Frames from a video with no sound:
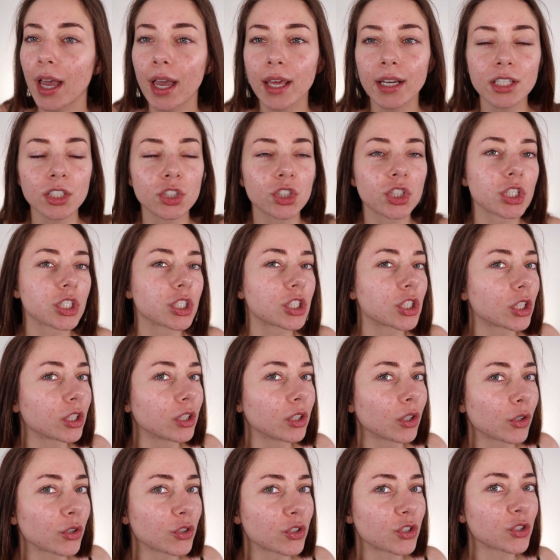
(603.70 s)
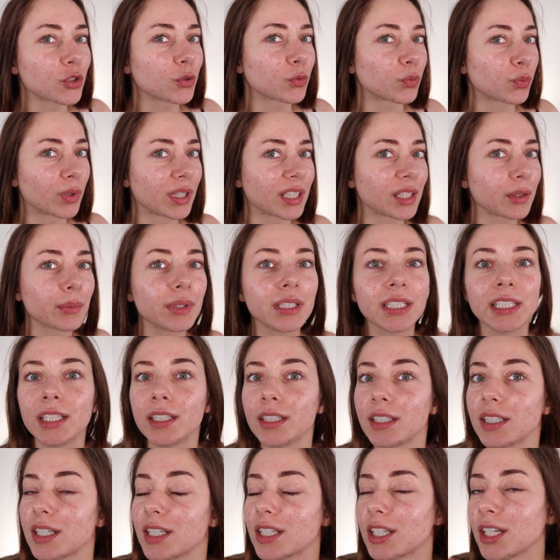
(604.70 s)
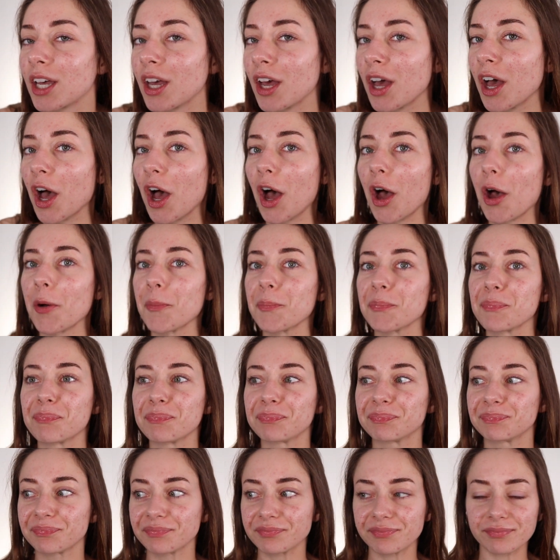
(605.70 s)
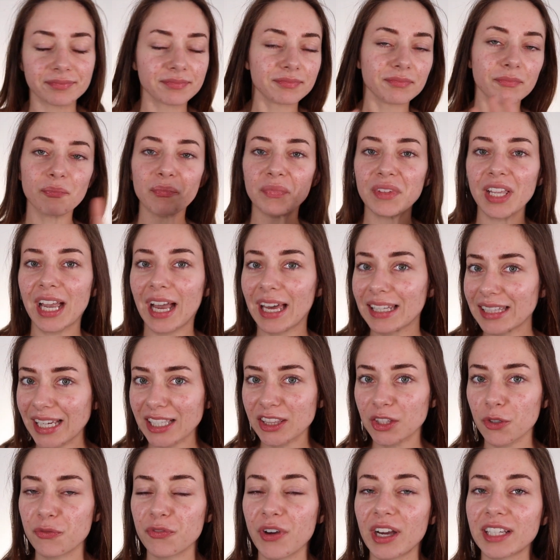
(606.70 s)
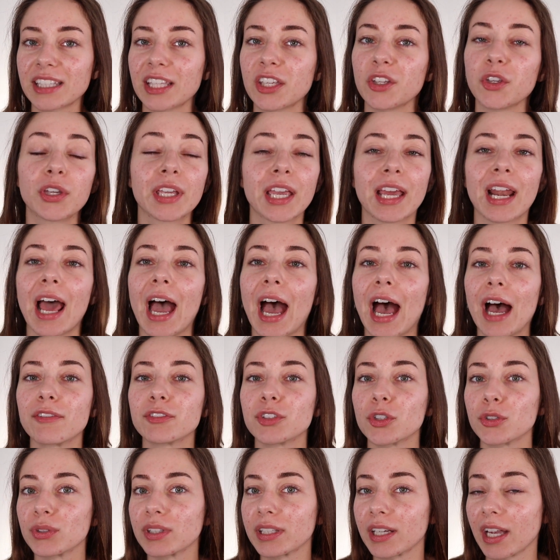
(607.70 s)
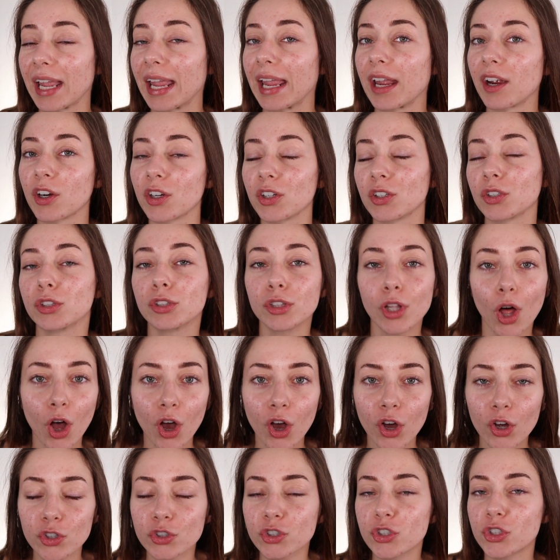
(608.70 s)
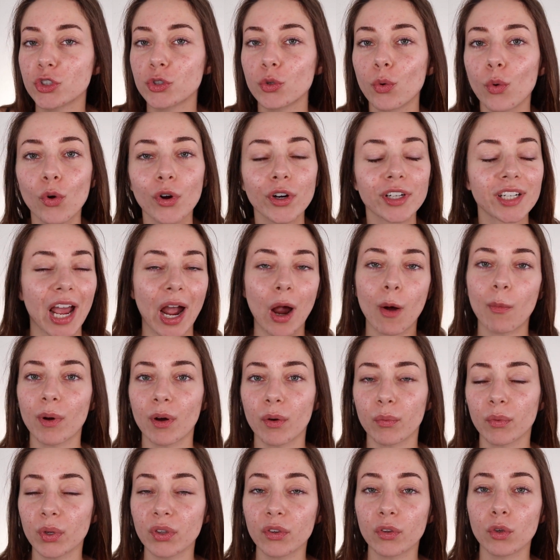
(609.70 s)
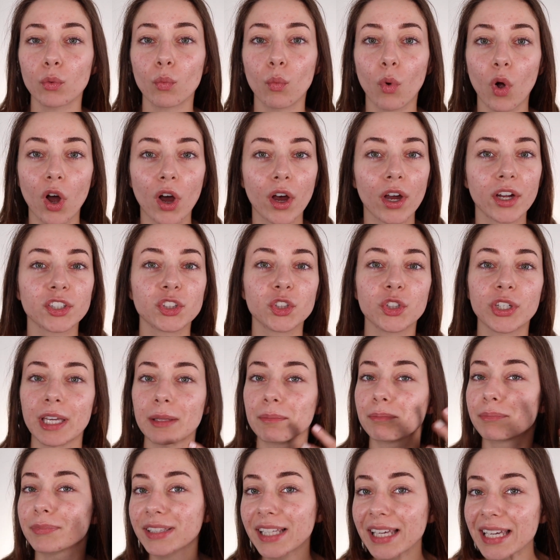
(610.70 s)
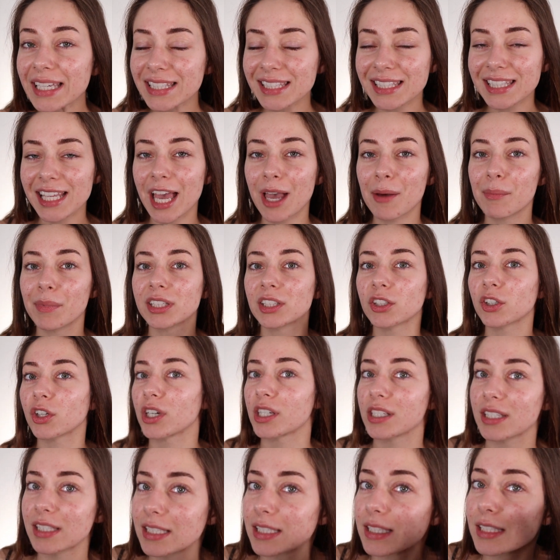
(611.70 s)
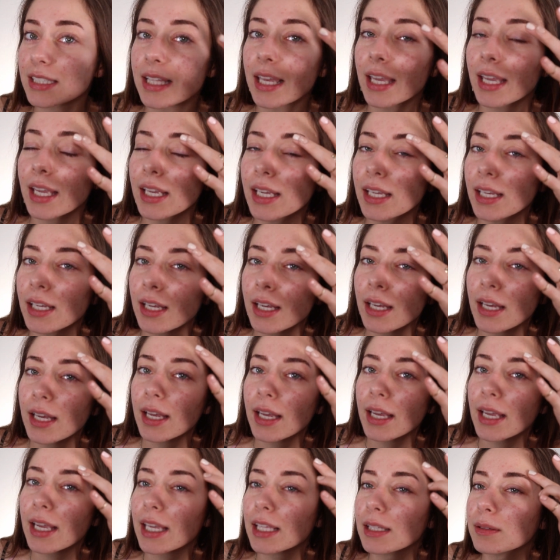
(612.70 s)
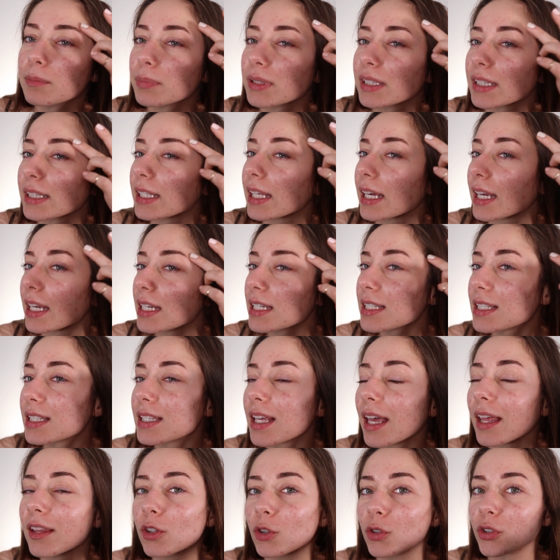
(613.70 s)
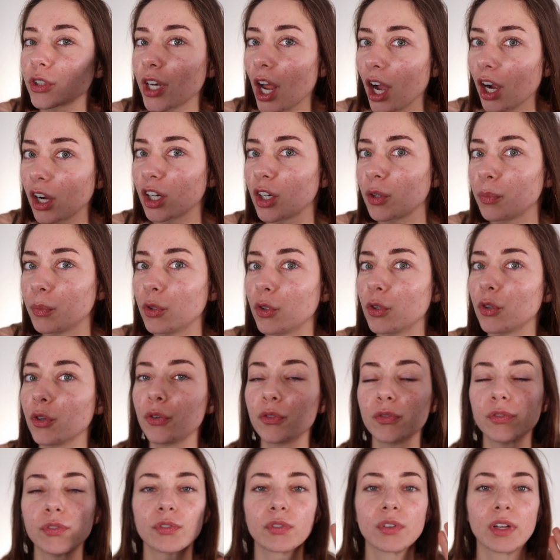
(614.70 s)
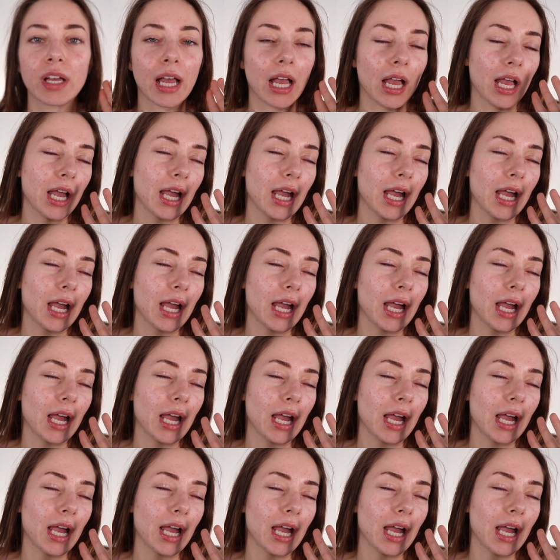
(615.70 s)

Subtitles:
and it just looks really, really good. I like the fact that you can have your hair long, short, however you want. You can place them and they're gonna stay in place and they're not gonna move,